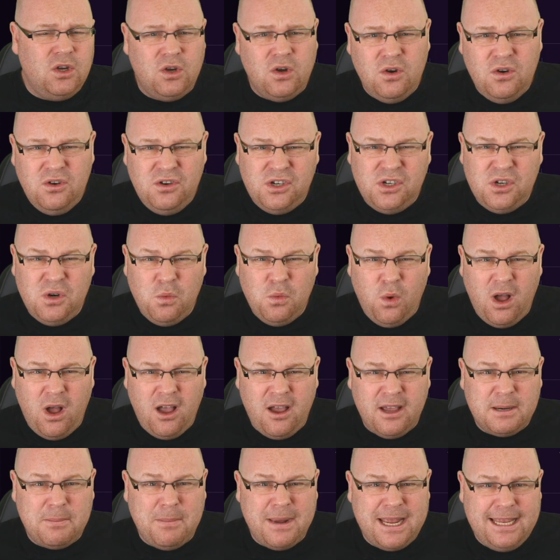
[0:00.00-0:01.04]
could
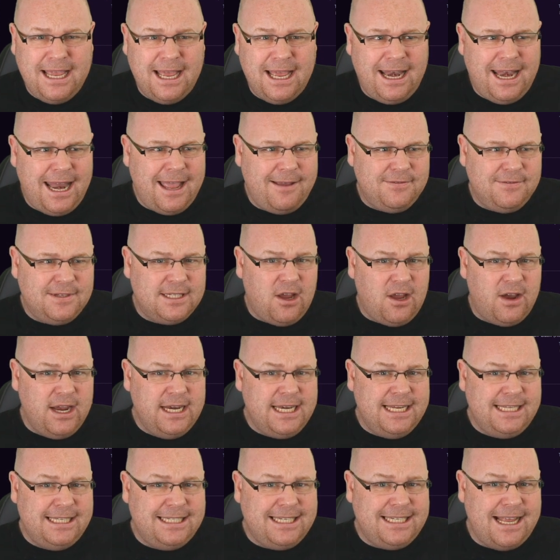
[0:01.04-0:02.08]
Jawad make a
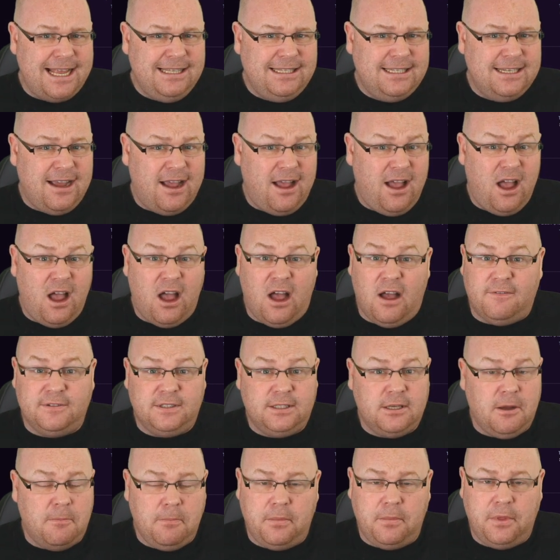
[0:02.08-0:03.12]
left-sided centre-half
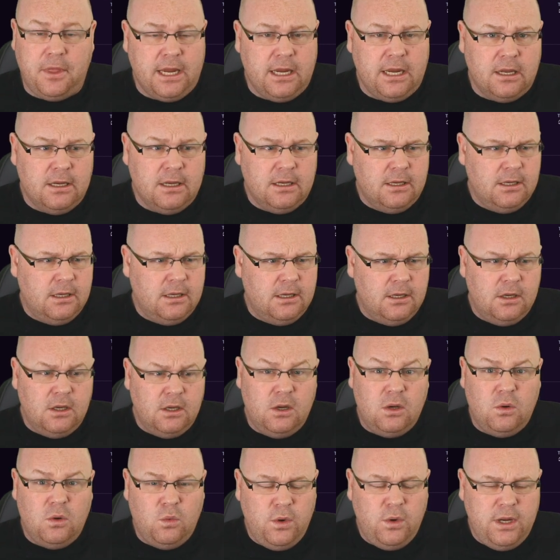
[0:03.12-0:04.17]
something
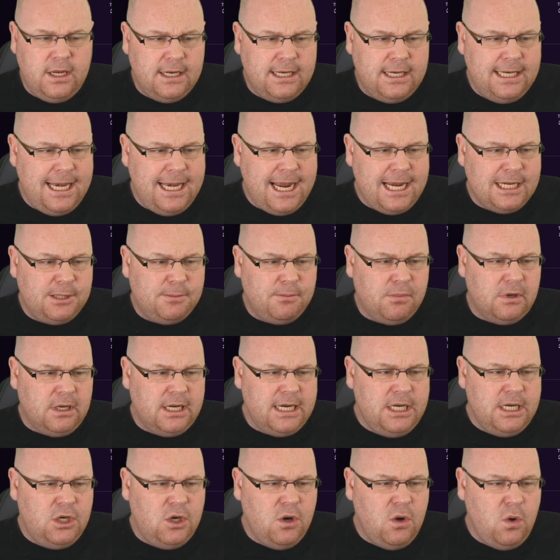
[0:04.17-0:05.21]
we could
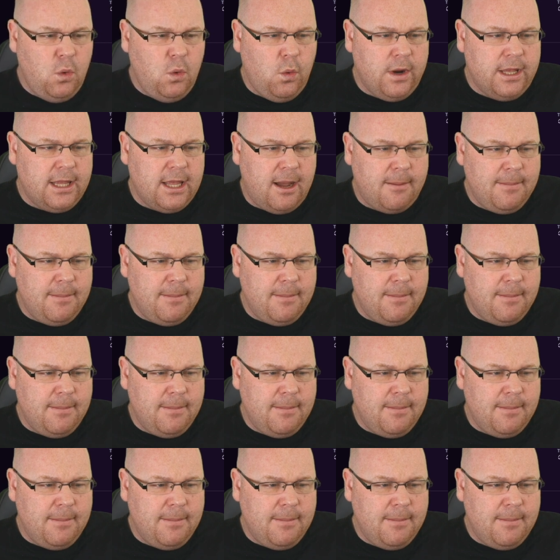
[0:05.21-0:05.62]
desperately do with?